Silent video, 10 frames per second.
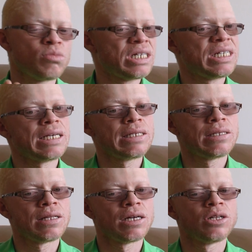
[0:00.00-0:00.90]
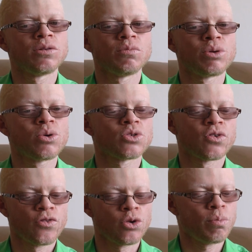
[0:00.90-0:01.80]
my test, and then because
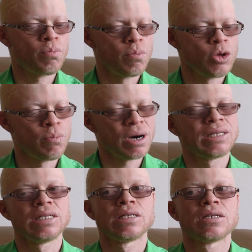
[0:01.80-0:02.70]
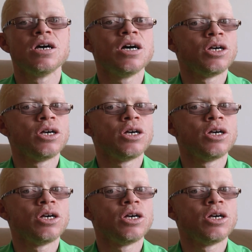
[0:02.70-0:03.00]
of your passes,